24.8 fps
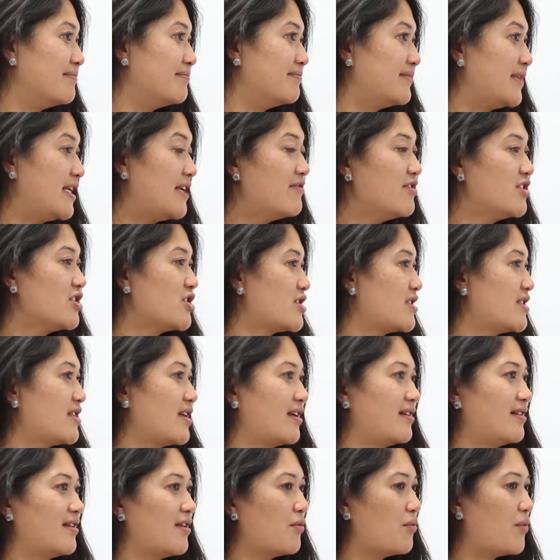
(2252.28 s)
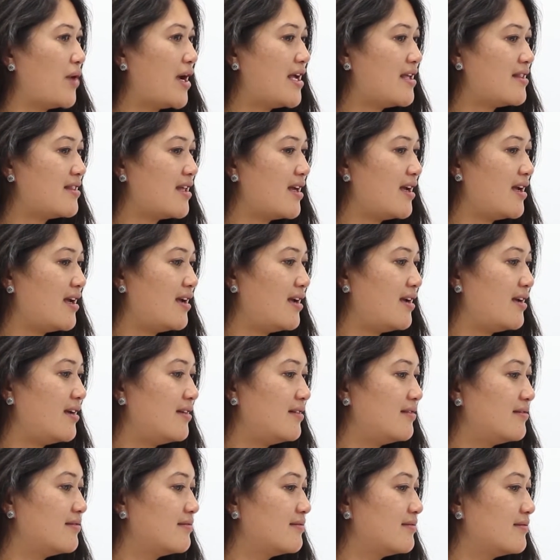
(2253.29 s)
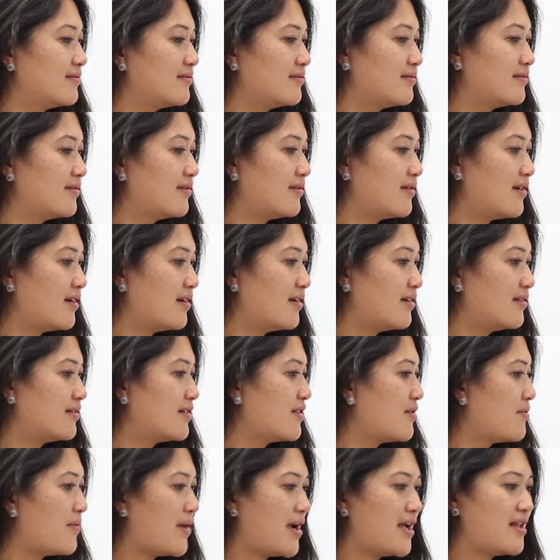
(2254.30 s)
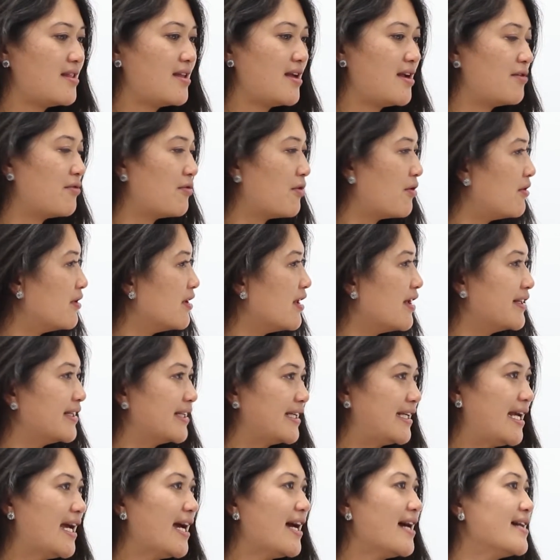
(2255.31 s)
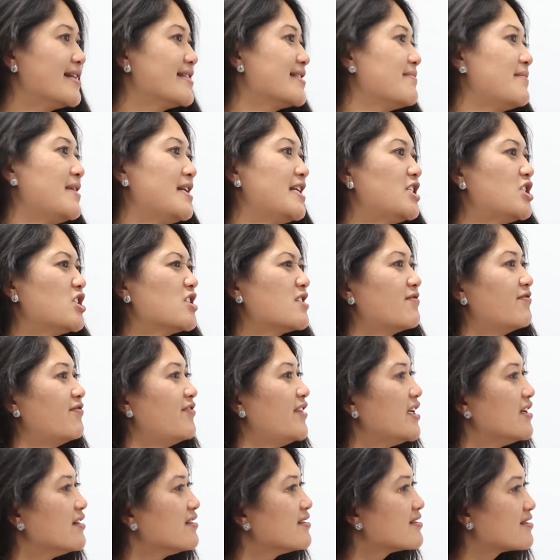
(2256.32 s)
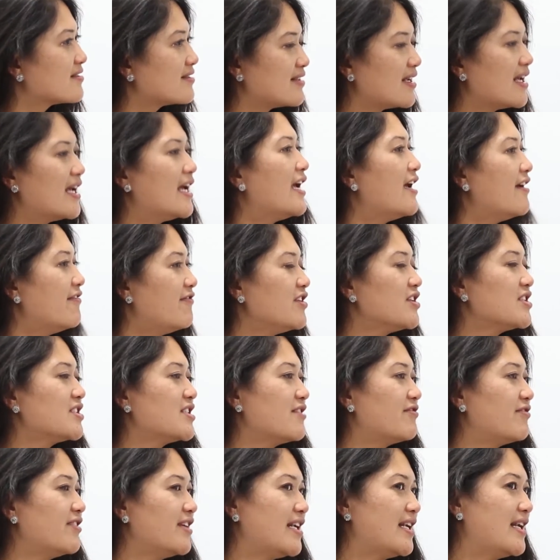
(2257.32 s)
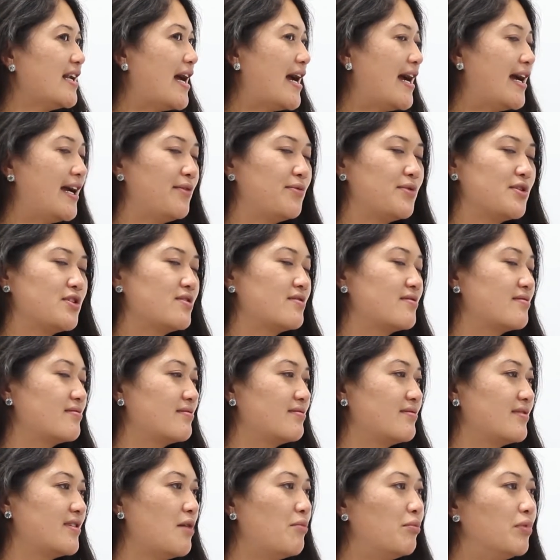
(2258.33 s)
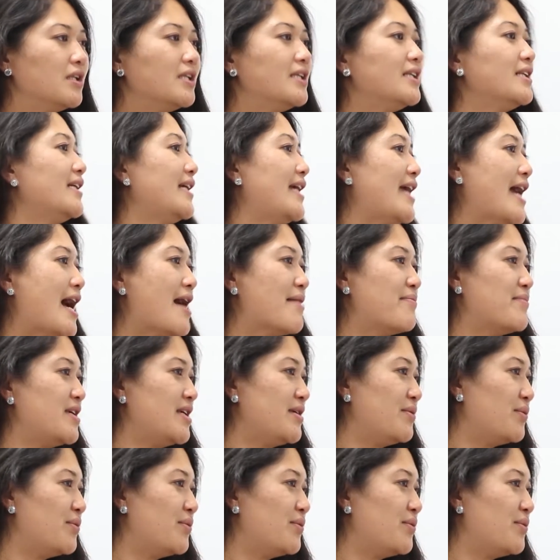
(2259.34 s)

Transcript: even just like the way they roll on the gas, I mean, it just feels different, and I was completely happy